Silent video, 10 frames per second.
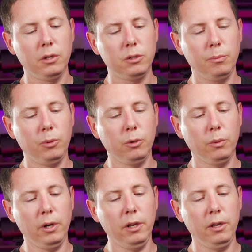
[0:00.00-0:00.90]
to put it
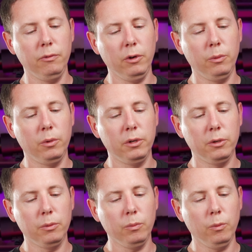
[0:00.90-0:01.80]
wherever I want
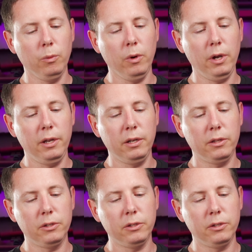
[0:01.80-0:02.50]
it, right at